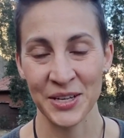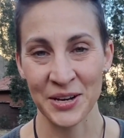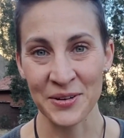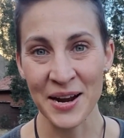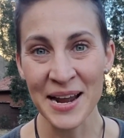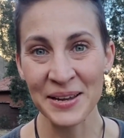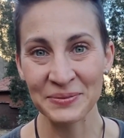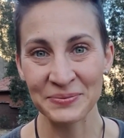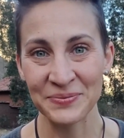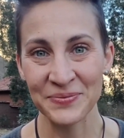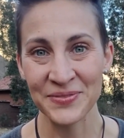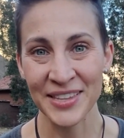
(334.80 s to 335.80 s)
All right.
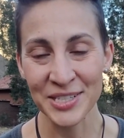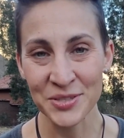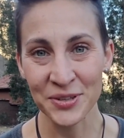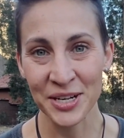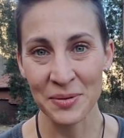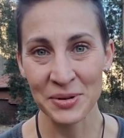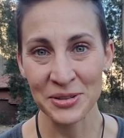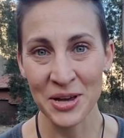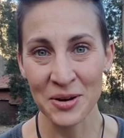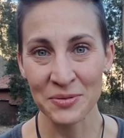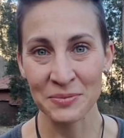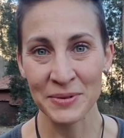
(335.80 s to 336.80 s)
Thanks for coming
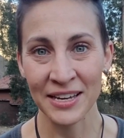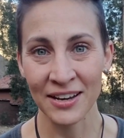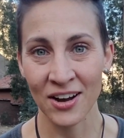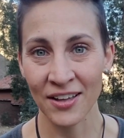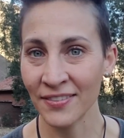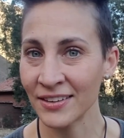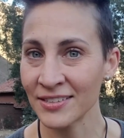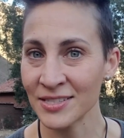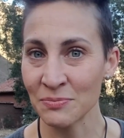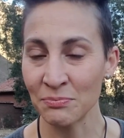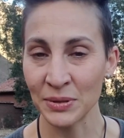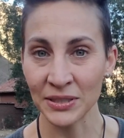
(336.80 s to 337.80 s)
along with me on
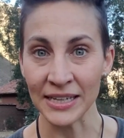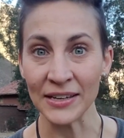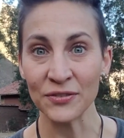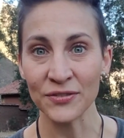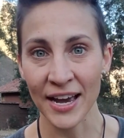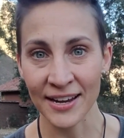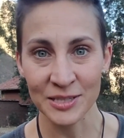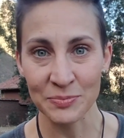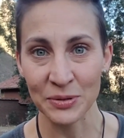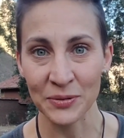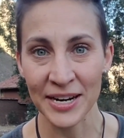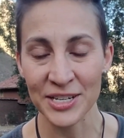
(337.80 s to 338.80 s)
this belief
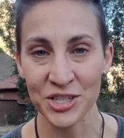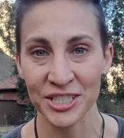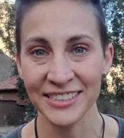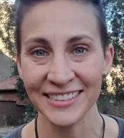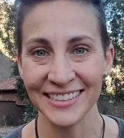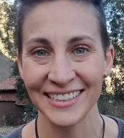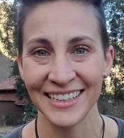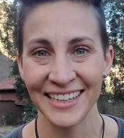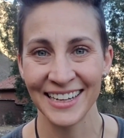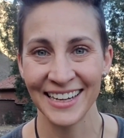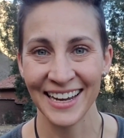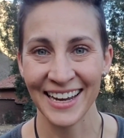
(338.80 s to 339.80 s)
exploration.
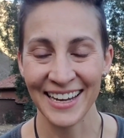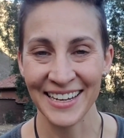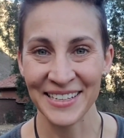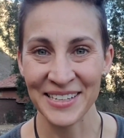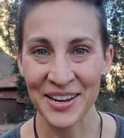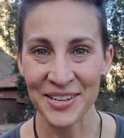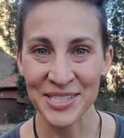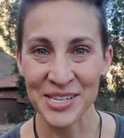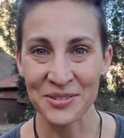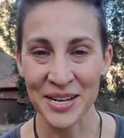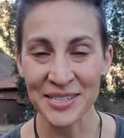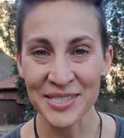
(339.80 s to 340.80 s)
And I'll see
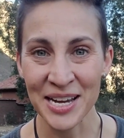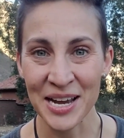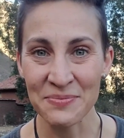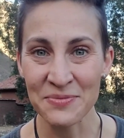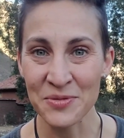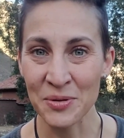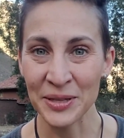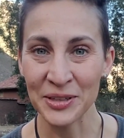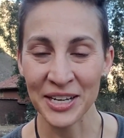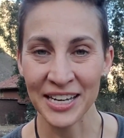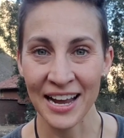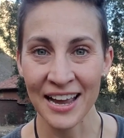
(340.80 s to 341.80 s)
you next time. We'll be
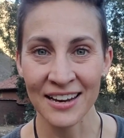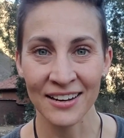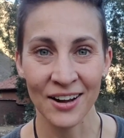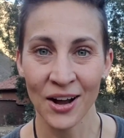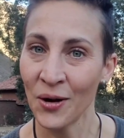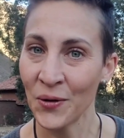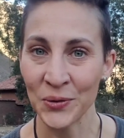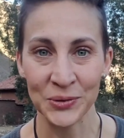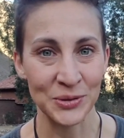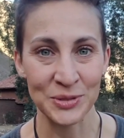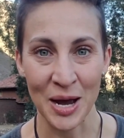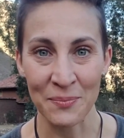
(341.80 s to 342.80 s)
looking at a whole
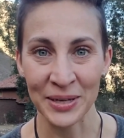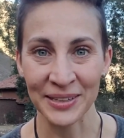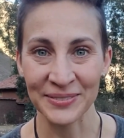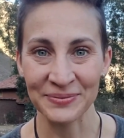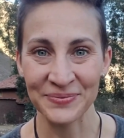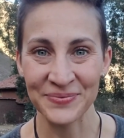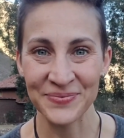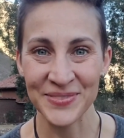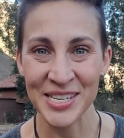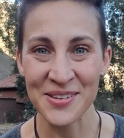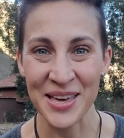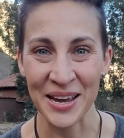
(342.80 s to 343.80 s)
new topic.
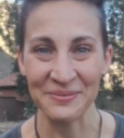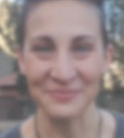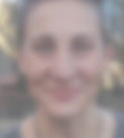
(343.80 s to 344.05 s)
See you then.